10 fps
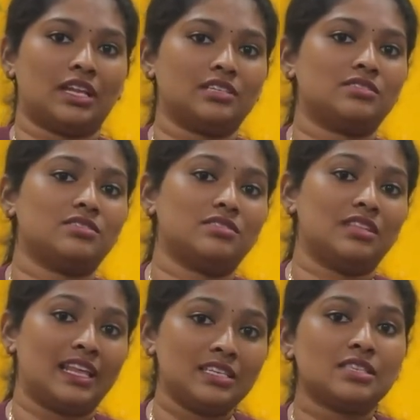that is
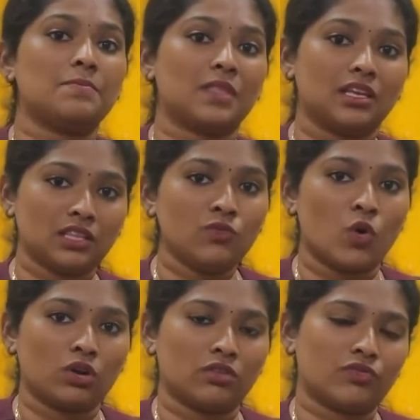there is something in the
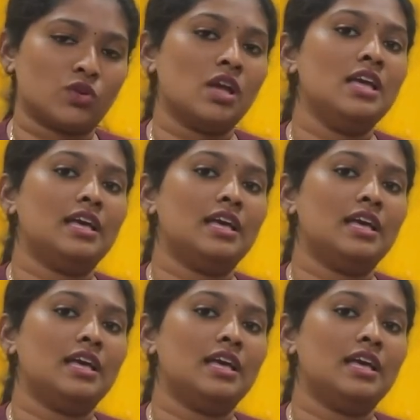vocal fold,